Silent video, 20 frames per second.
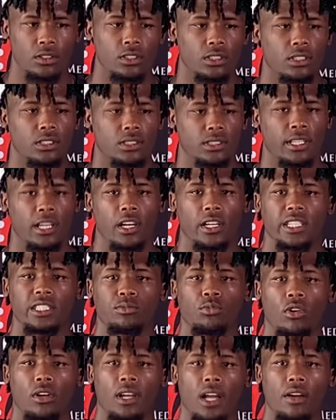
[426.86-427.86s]
can just tell he's
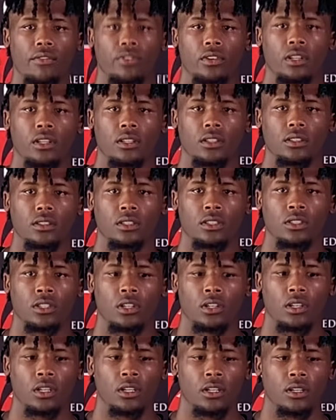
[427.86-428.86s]
more confident, you
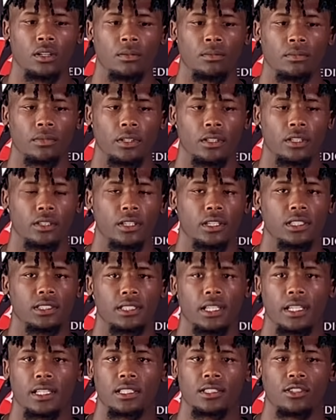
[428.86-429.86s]
know, in the things
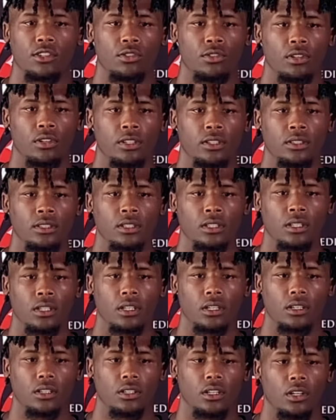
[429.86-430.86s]
that he's doing,
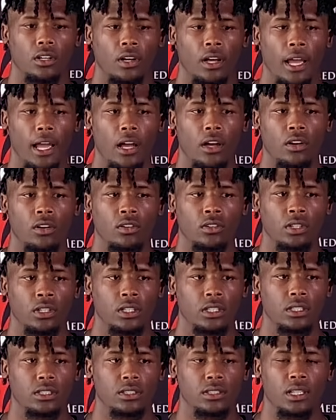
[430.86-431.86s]
you know, how
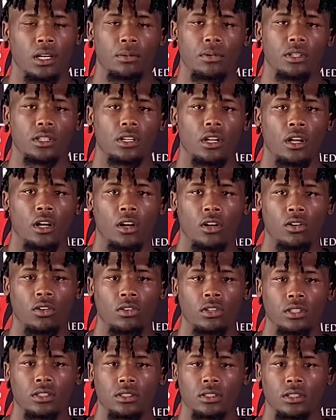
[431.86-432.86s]
he's coming in the huddle,
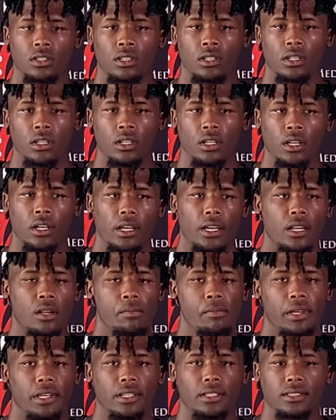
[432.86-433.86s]
he's in the
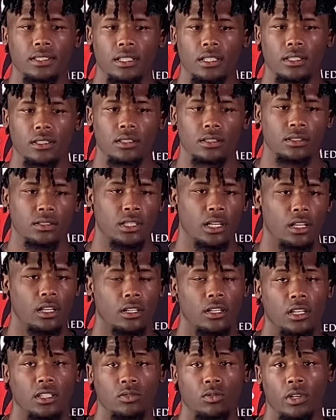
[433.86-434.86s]
meetings, he's
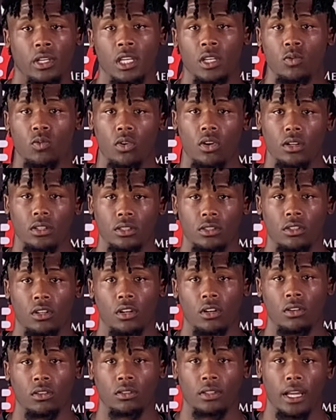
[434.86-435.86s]
telling us what he wants, you know,
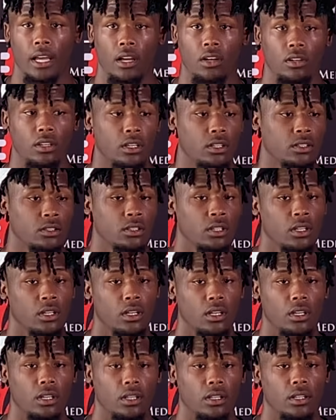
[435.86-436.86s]
up now, and
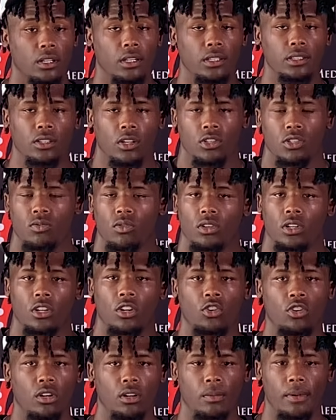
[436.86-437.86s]
that's all you want in the
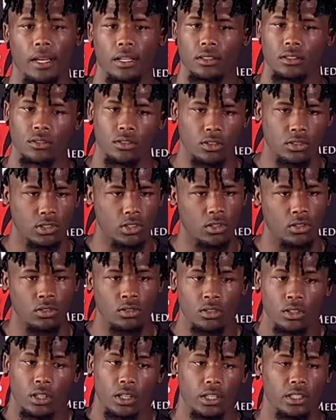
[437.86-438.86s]
quarterback, you know, so
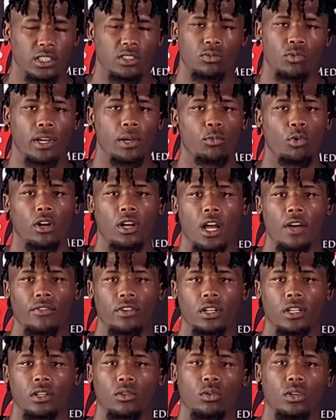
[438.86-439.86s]
he's just way more
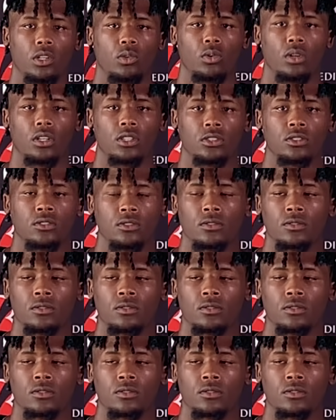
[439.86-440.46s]
confident than what he was.